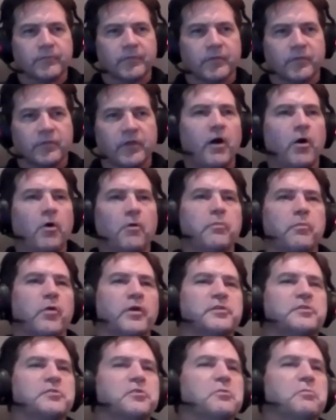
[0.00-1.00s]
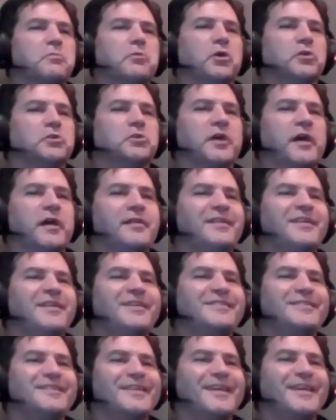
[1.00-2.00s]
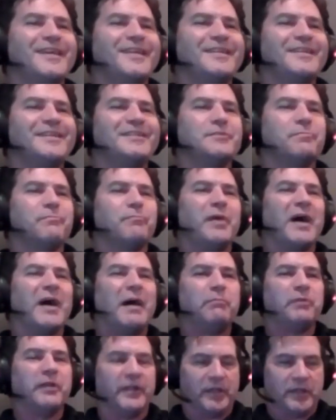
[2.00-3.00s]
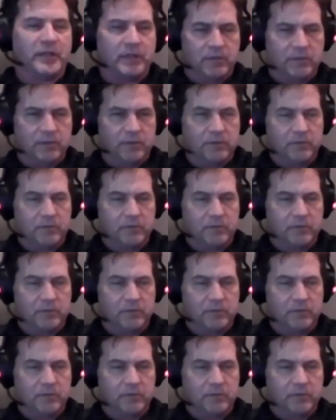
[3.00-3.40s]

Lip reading: The whole point of the blockchain is it is public.